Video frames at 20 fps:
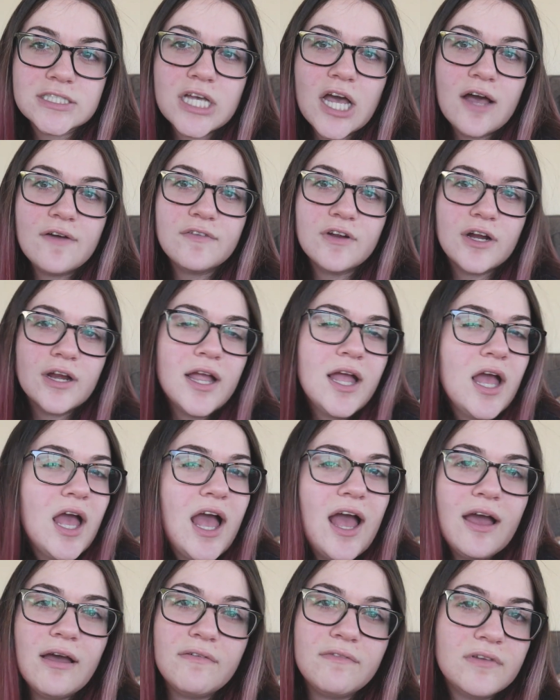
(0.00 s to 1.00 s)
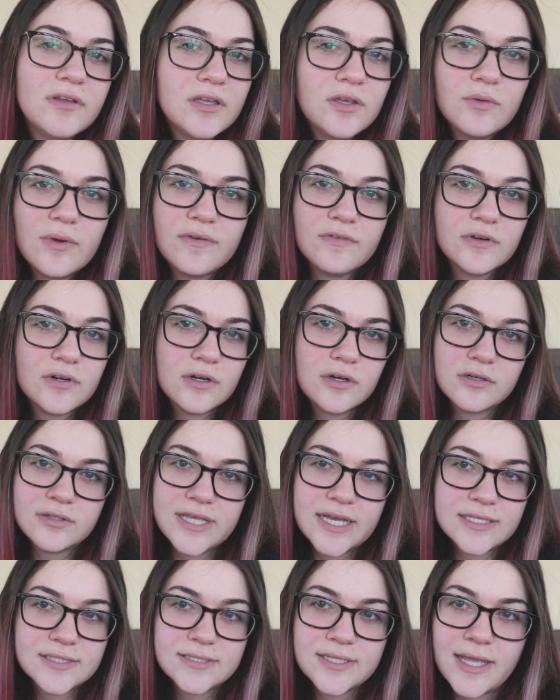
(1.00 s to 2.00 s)
cover. Haven't you ever heard
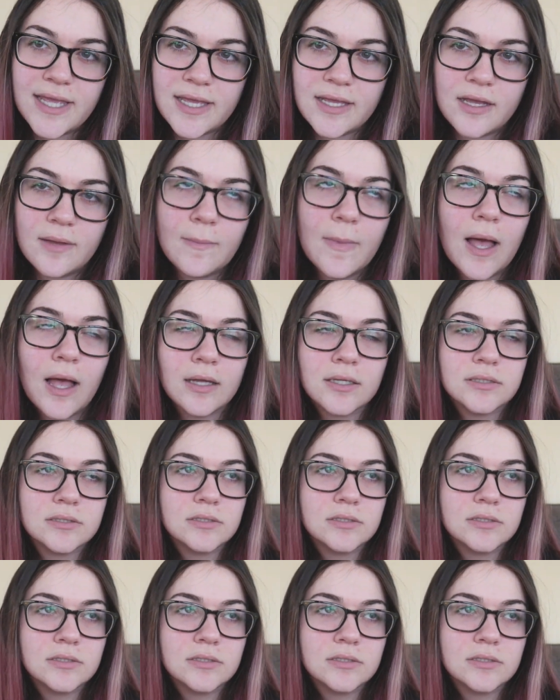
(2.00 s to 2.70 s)
that saying? Come on.